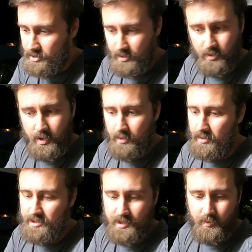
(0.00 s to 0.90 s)
so there ain't no
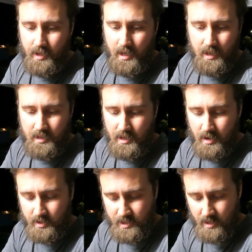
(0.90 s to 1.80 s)
reason that we can't get that
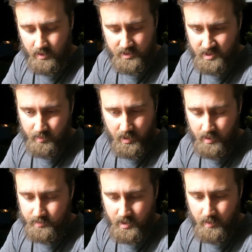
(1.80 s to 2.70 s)
knocked out unless something
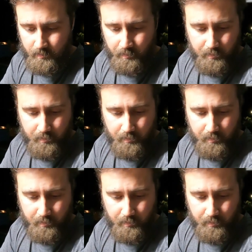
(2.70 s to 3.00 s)
comes up.